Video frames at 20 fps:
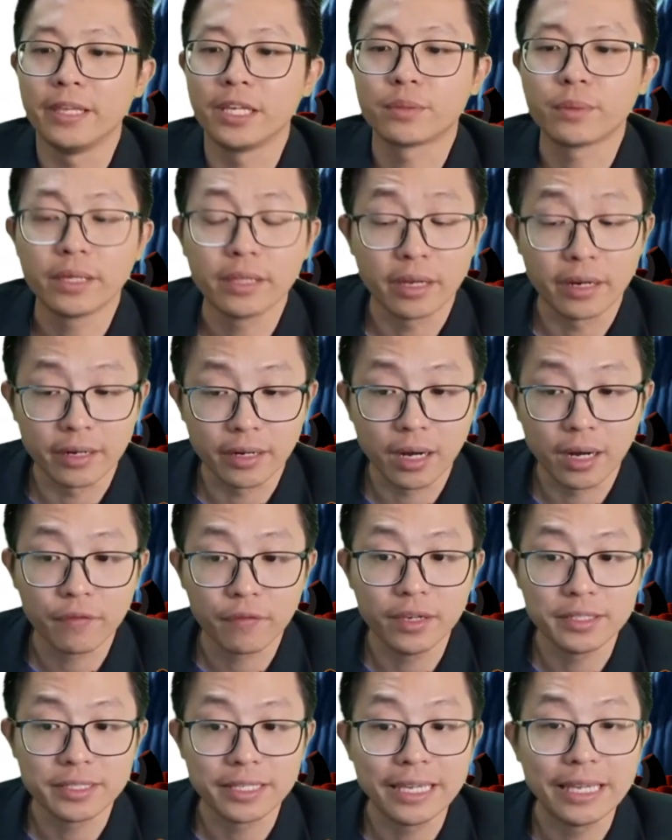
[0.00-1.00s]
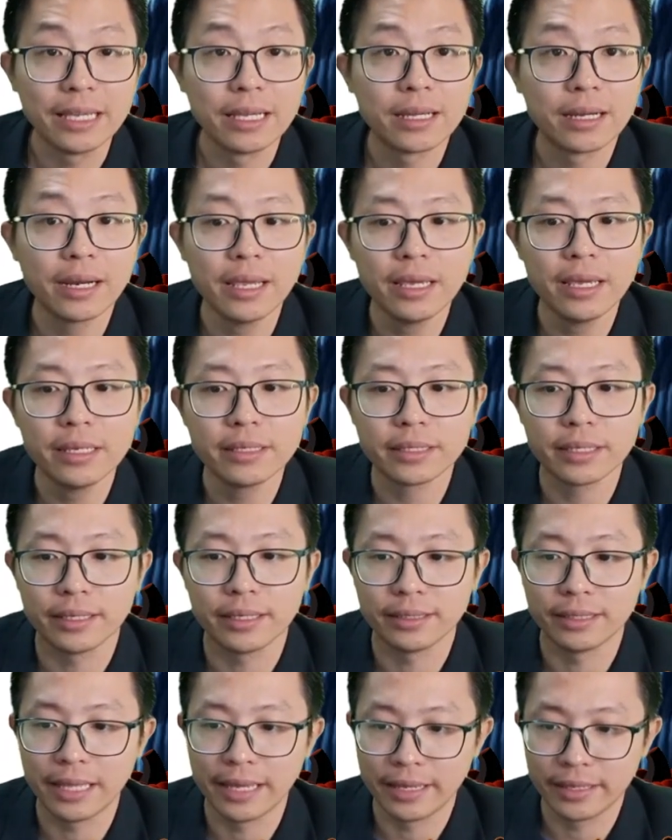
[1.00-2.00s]
why the graph is
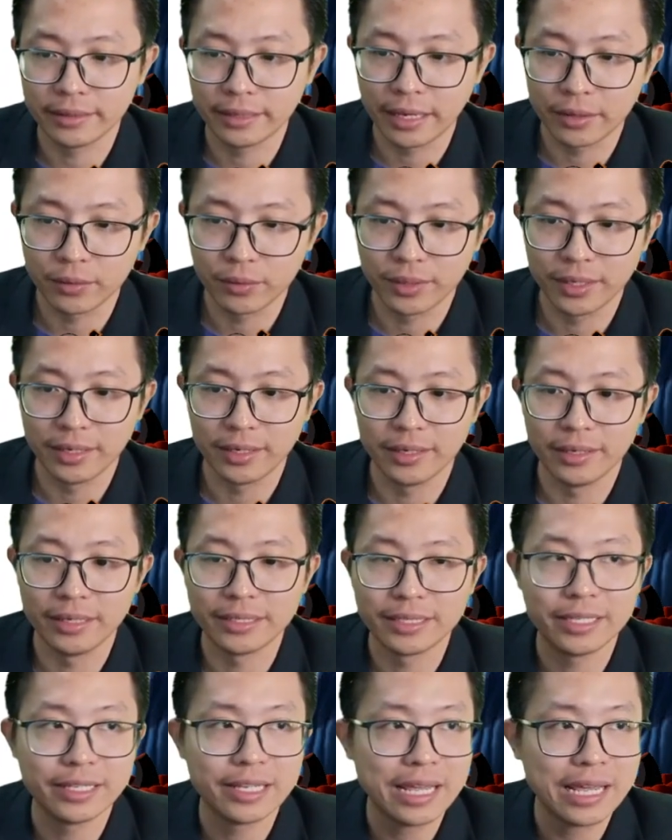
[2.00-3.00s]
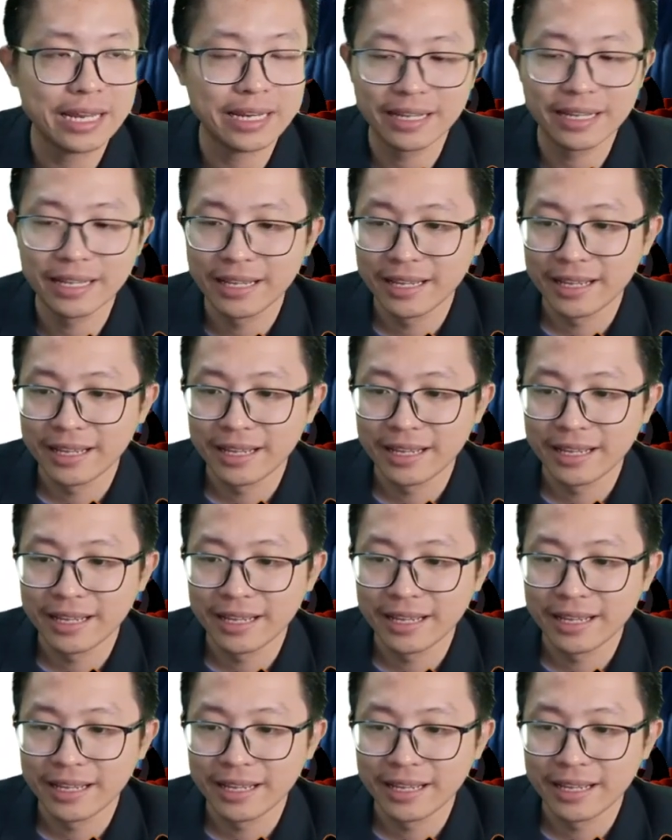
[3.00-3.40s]
increasing that way. You see that?